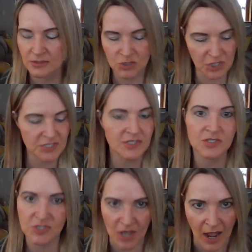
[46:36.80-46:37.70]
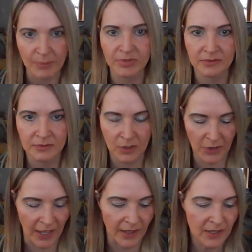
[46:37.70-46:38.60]
Just stop,
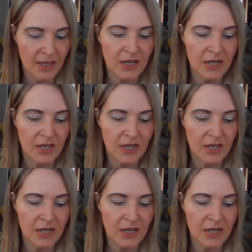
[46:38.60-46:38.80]
okay?